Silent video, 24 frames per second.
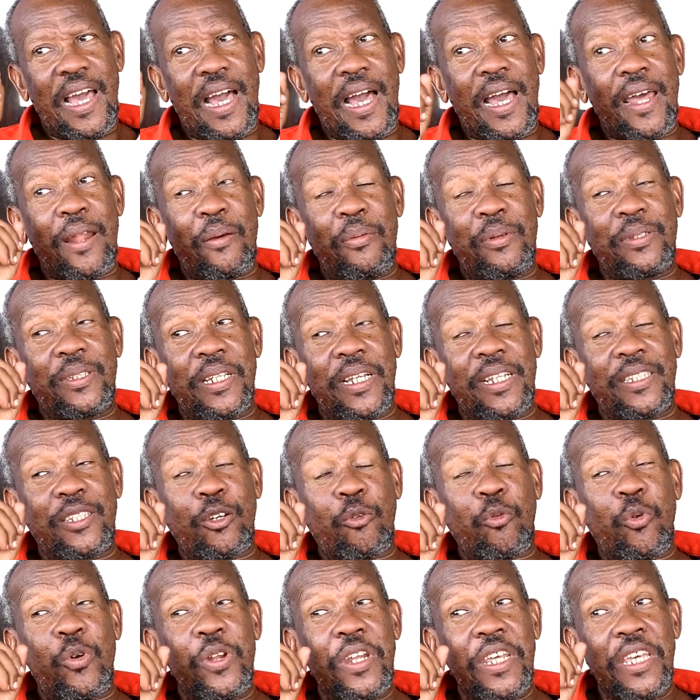arabizi
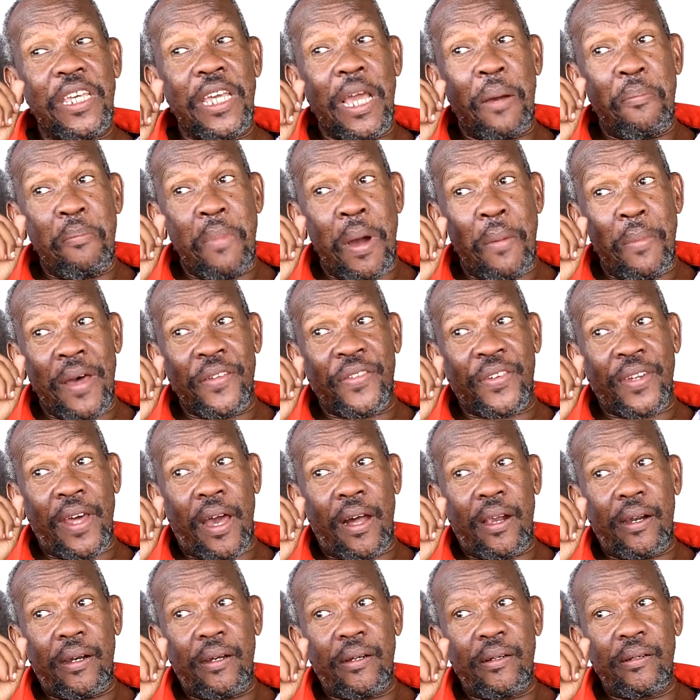neza ko
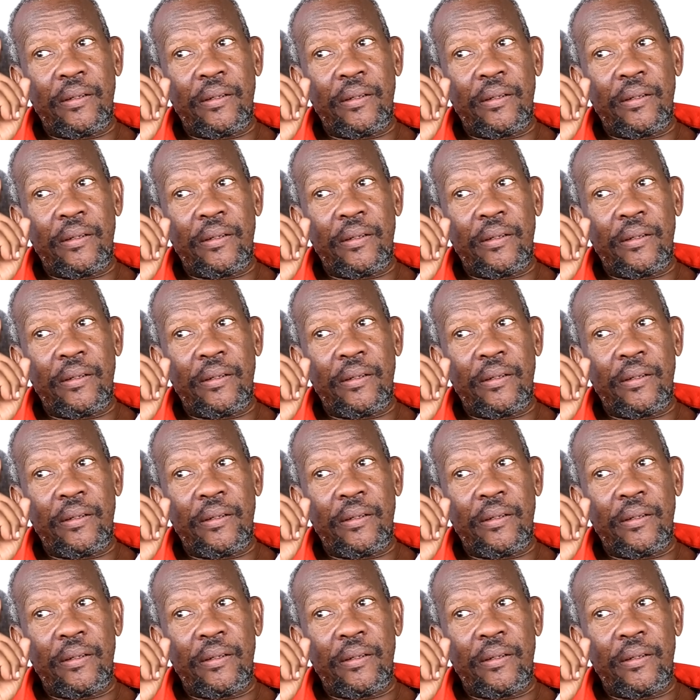niyamamaza